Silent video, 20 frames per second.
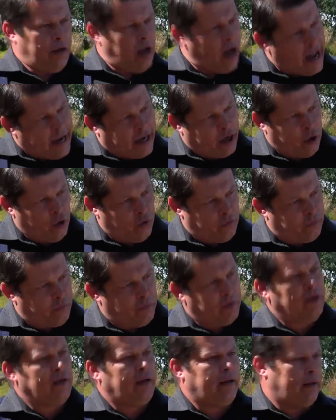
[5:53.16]
Yeah. Eikenhof
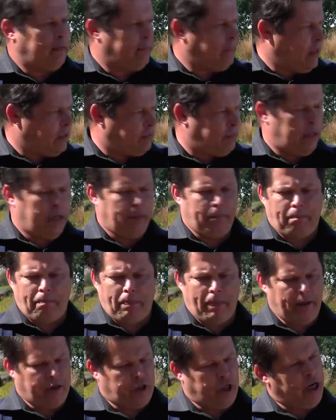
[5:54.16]
there's been a
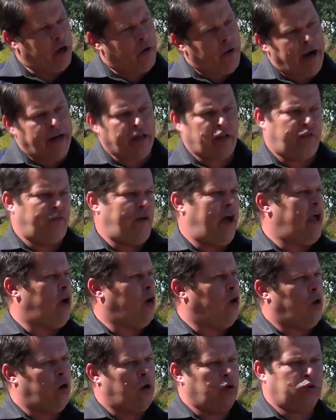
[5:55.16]
the generator's
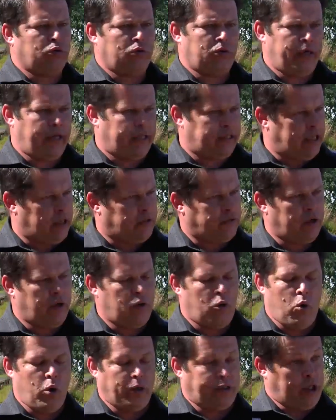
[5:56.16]
failed, etc.,
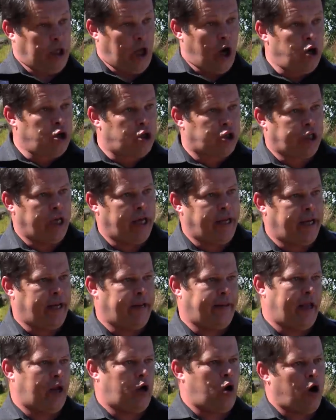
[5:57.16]
or it's load
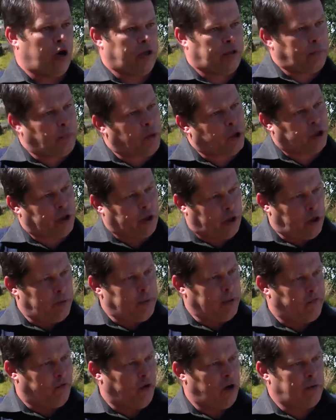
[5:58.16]
shedding. They can't push the
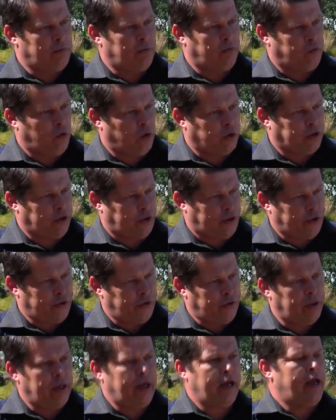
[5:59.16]
cubic volume of water
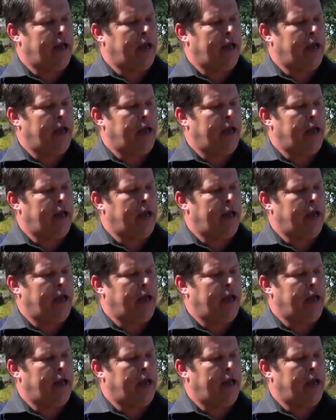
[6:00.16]
through,